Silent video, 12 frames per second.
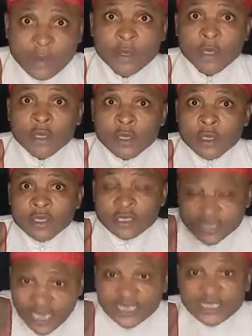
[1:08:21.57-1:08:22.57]
them
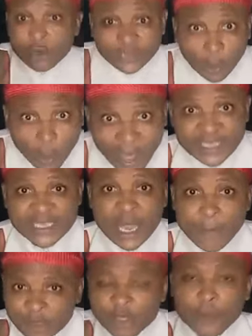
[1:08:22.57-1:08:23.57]
says otherwise
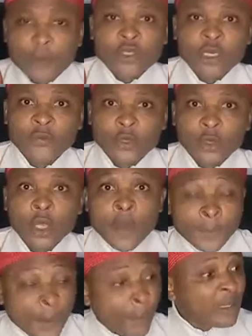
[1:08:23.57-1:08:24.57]
about the proscription.
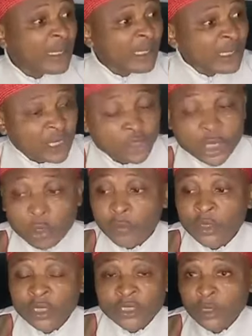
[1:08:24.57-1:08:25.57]
People that international
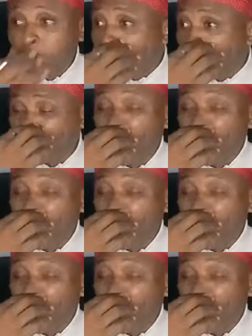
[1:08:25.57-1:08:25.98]
community law